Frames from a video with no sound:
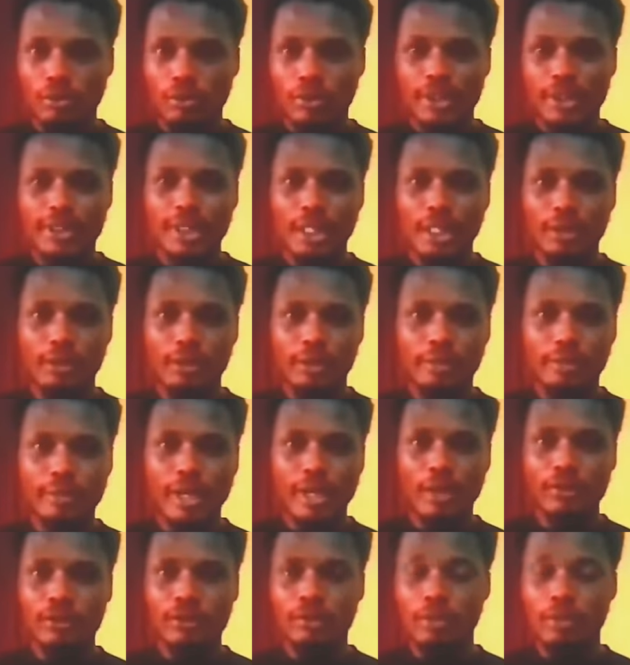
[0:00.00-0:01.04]
What's that all
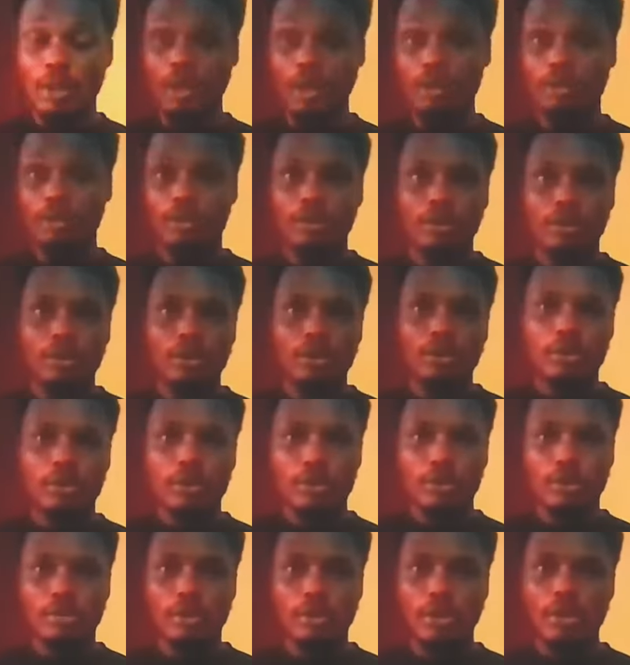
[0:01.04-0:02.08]
about? Well,
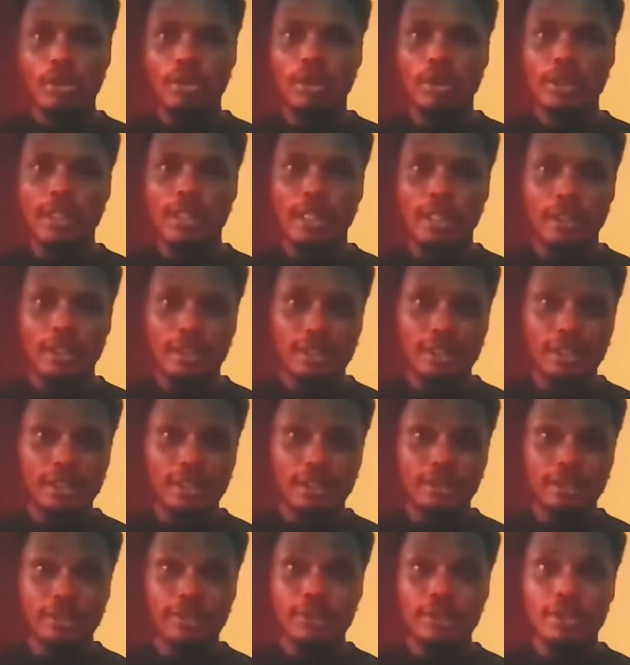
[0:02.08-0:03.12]
the recorder
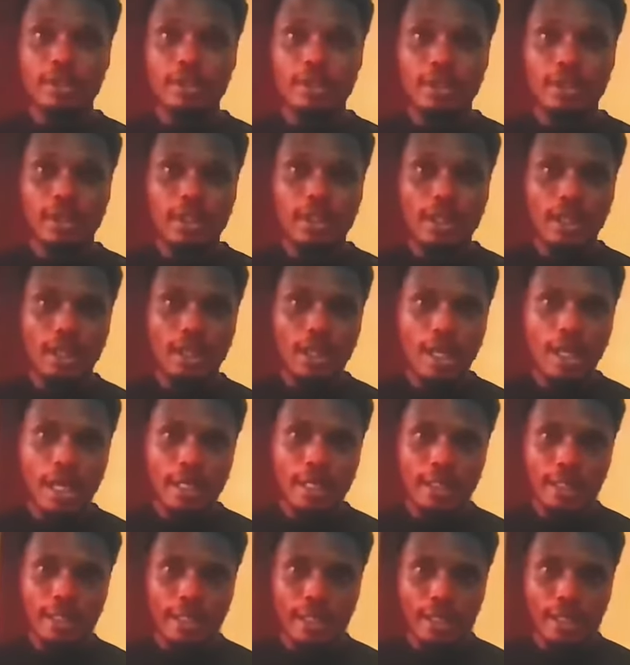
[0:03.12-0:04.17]
is
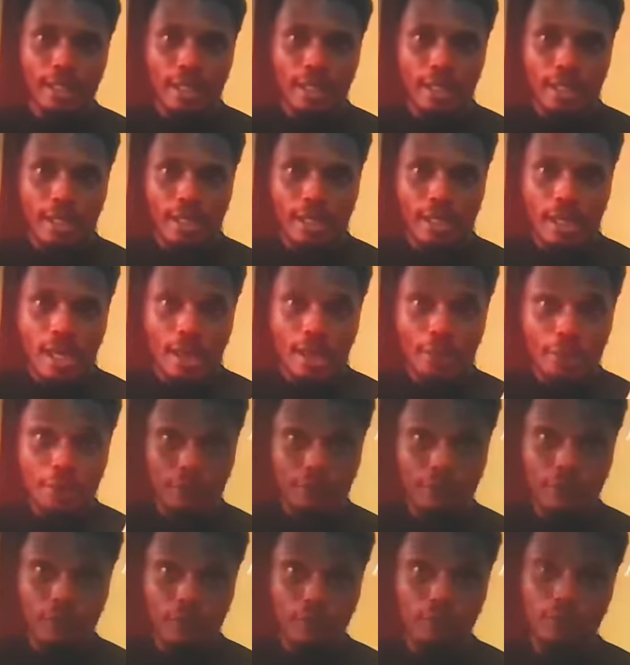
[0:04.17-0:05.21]
an
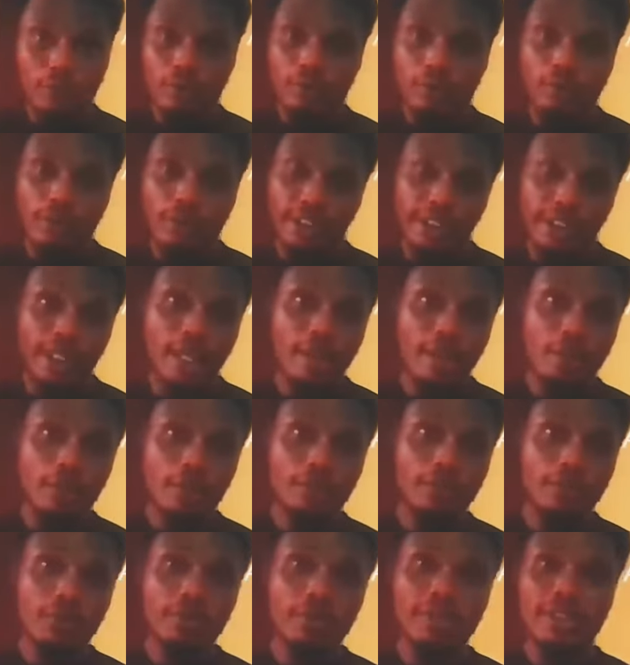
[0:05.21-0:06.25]
aerophone. It's an
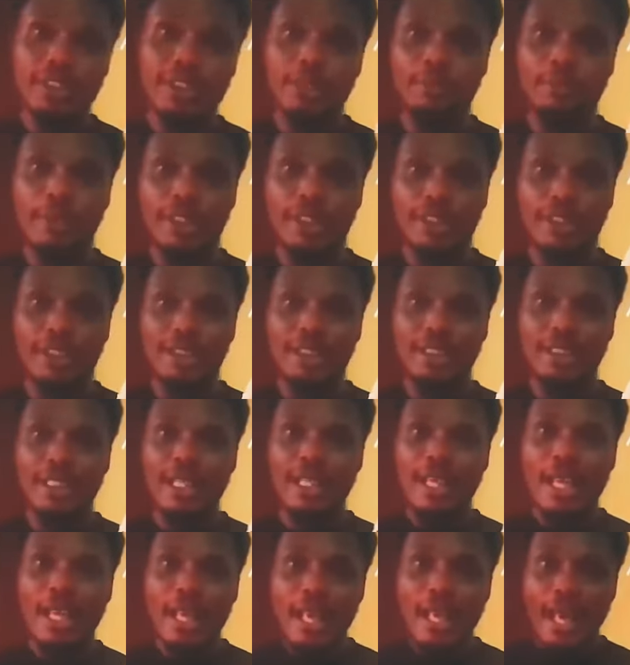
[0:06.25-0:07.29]
aerophone. It's
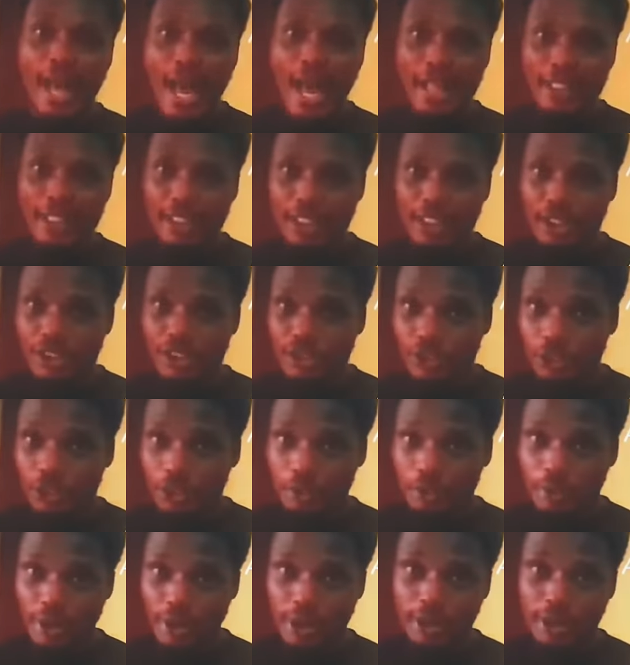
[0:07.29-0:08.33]
basically an
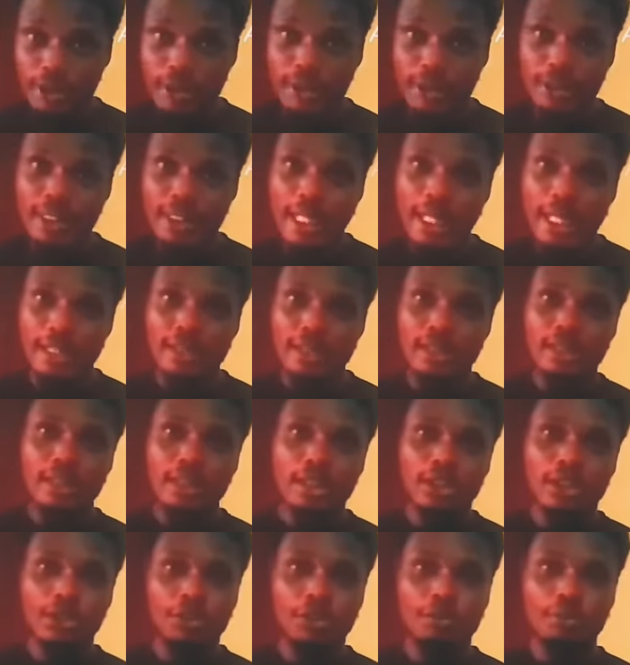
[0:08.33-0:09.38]
instrument that
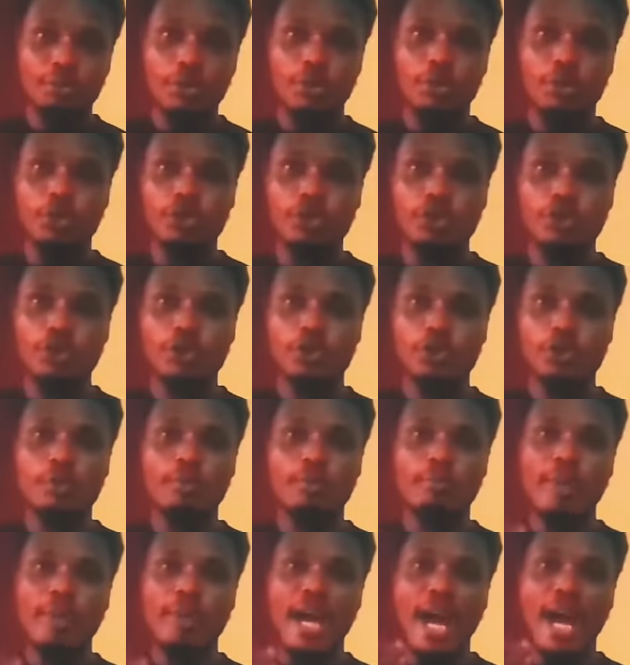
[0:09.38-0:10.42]
is produced
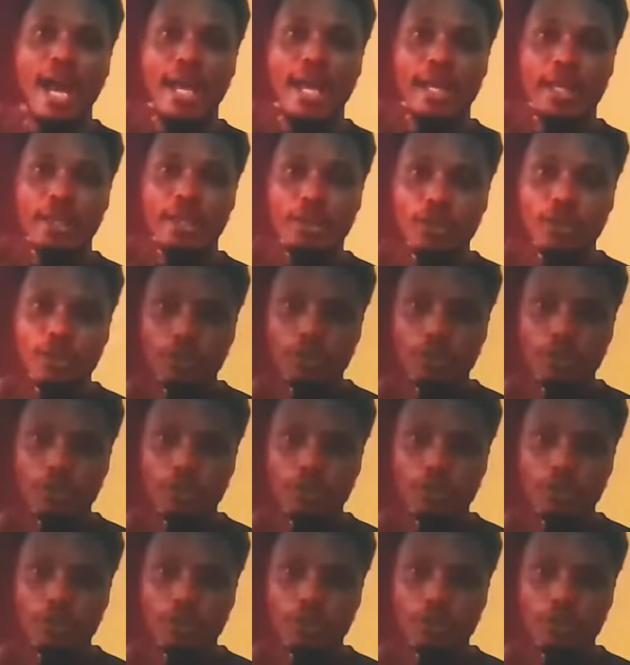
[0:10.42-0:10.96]
by